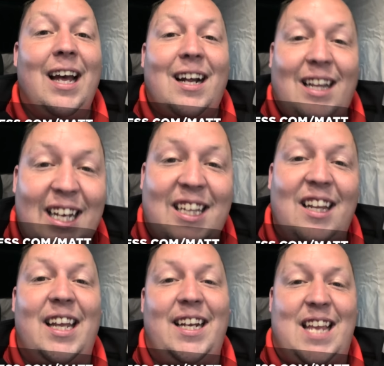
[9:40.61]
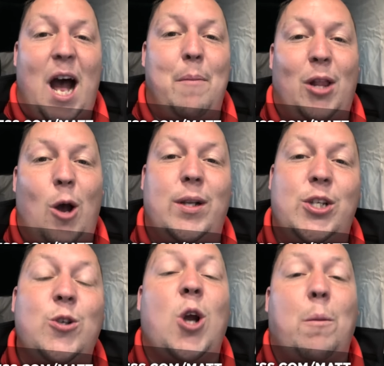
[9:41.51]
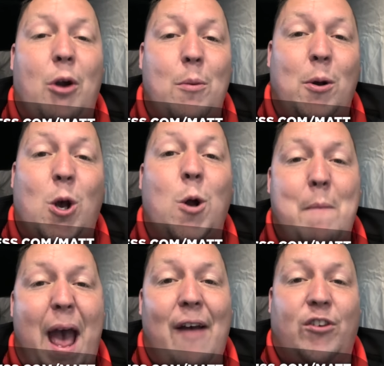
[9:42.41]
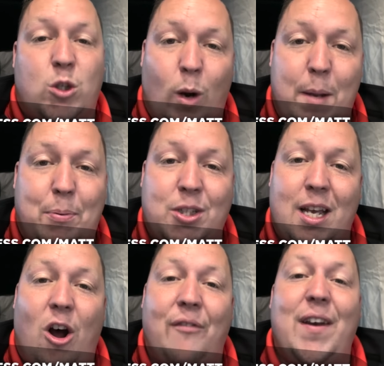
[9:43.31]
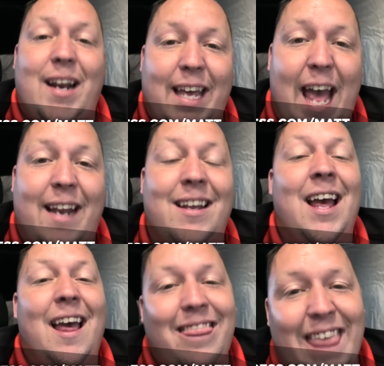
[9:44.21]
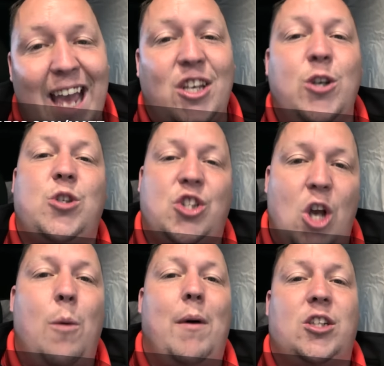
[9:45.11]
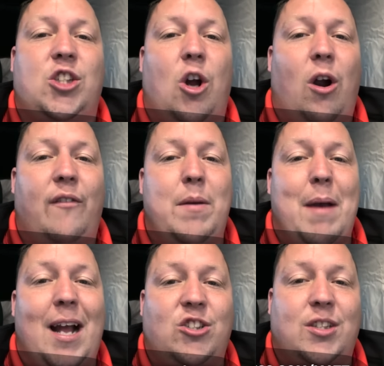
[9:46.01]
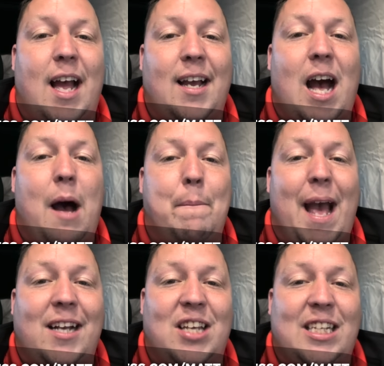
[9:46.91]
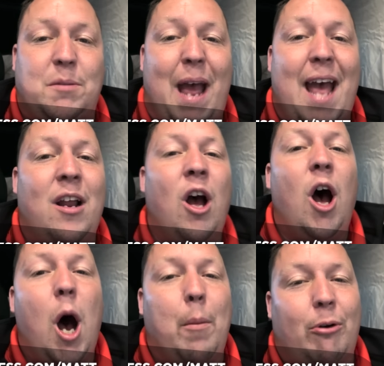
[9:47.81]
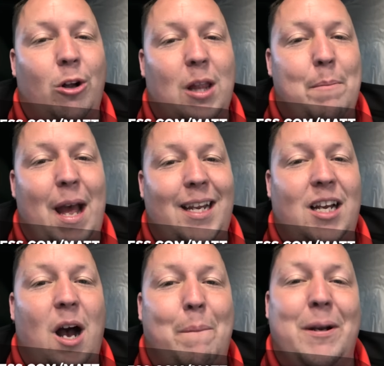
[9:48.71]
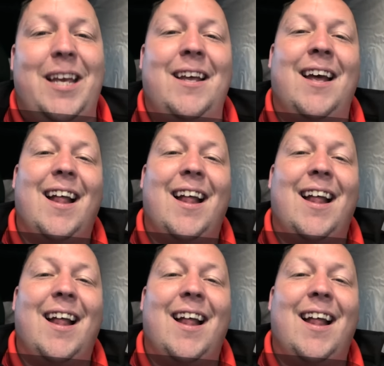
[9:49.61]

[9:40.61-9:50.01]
Click the link down below and use our promo code MATT for 20% off. And again, Thank you so much to RVMattress.com backslash Matt, a Brooklyn Bedding company.